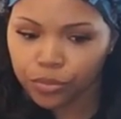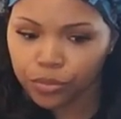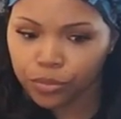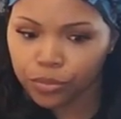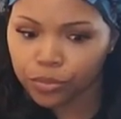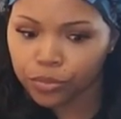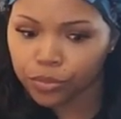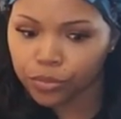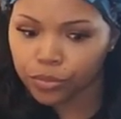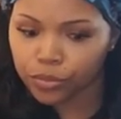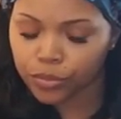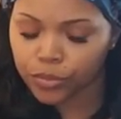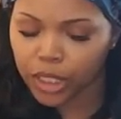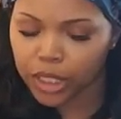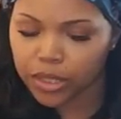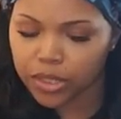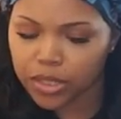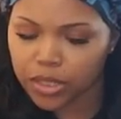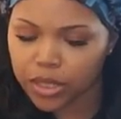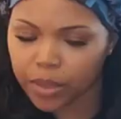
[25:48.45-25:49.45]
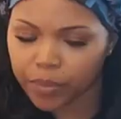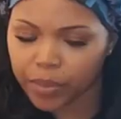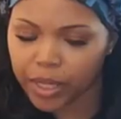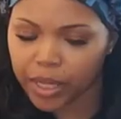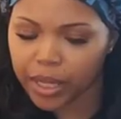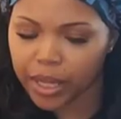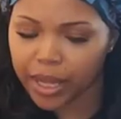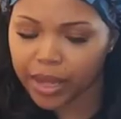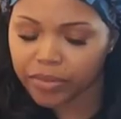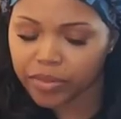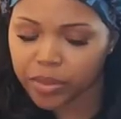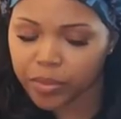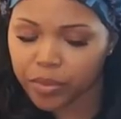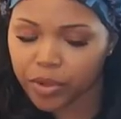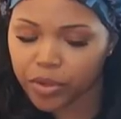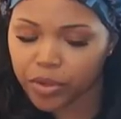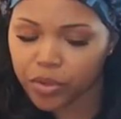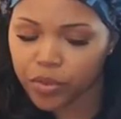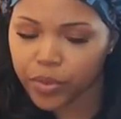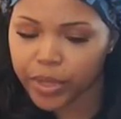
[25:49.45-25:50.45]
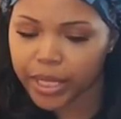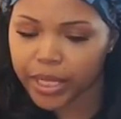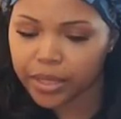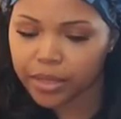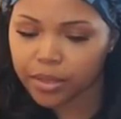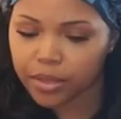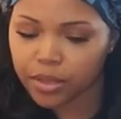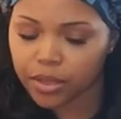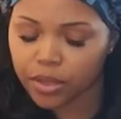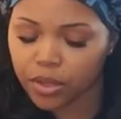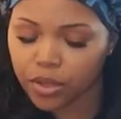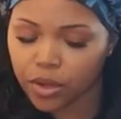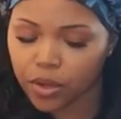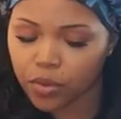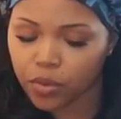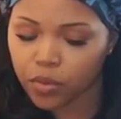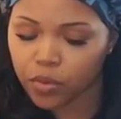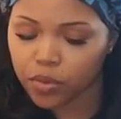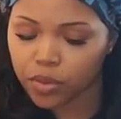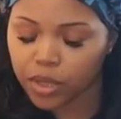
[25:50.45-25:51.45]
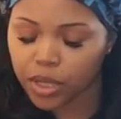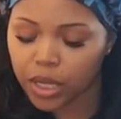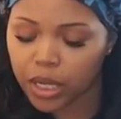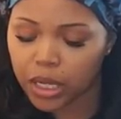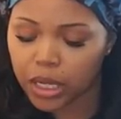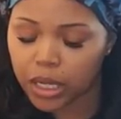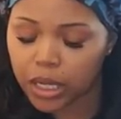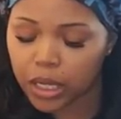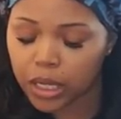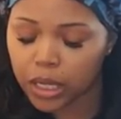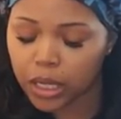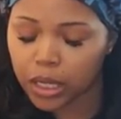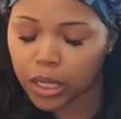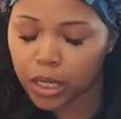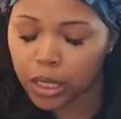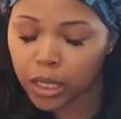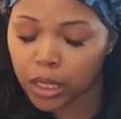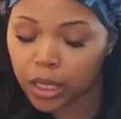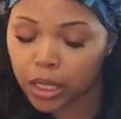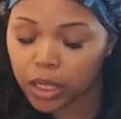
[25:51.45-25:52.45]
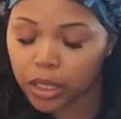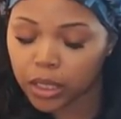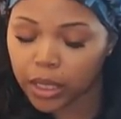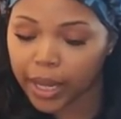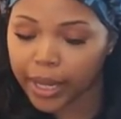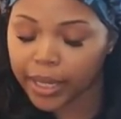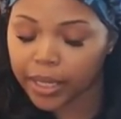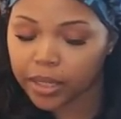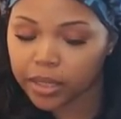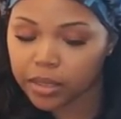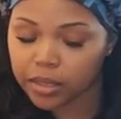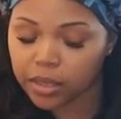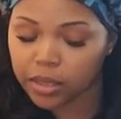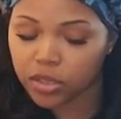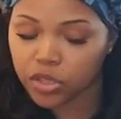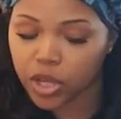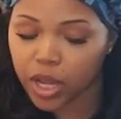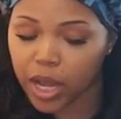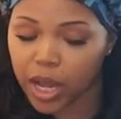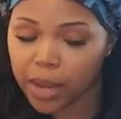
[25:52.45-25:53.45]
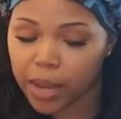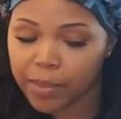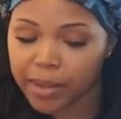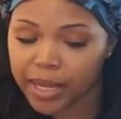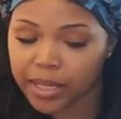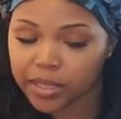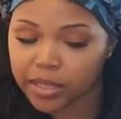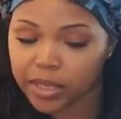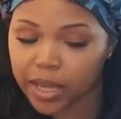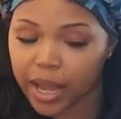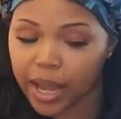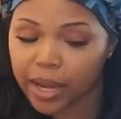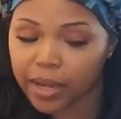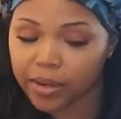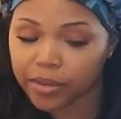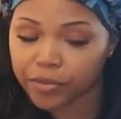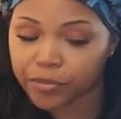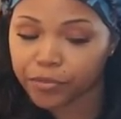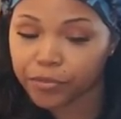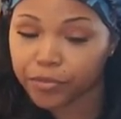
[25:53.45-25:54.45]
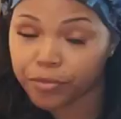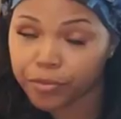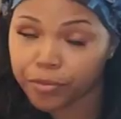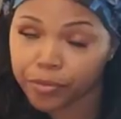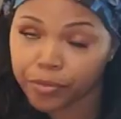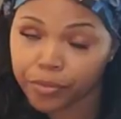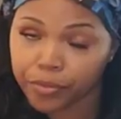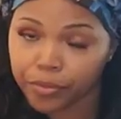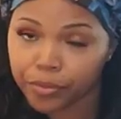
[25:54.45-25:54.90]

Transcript: um, something could have something to do with you know uh, like a job that's kind of